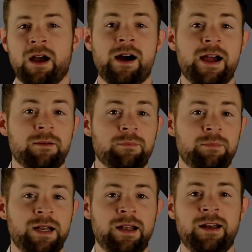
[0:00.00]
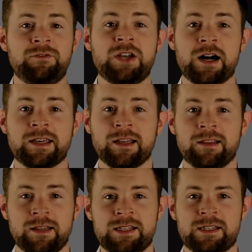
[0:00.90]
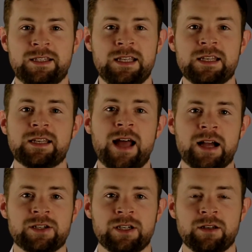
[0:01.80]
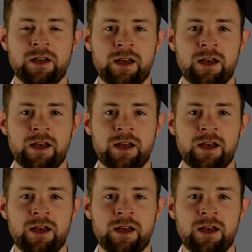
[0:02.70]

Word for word: All right, but enough talking. Let's see this in action.